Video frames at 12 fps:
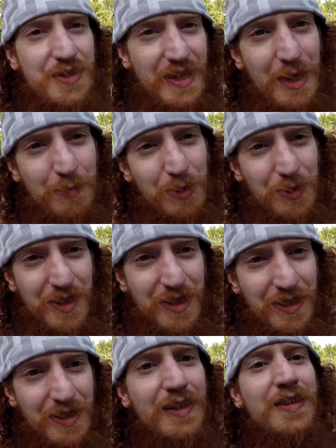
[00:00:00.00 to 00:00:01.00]

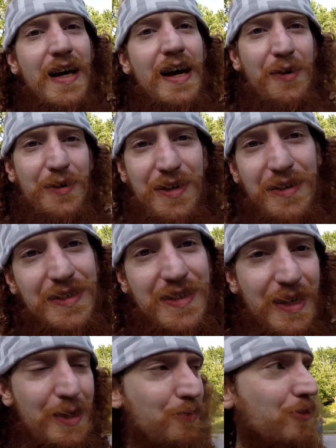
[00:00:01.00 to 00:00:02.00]
skateboarding is how you're gonna
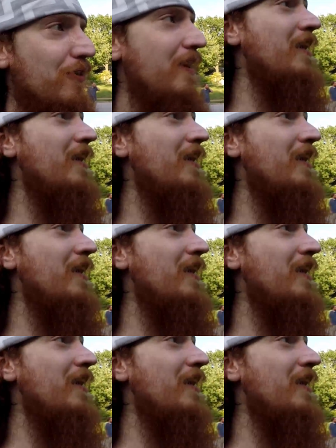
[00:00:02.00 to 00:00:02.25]
skateboard.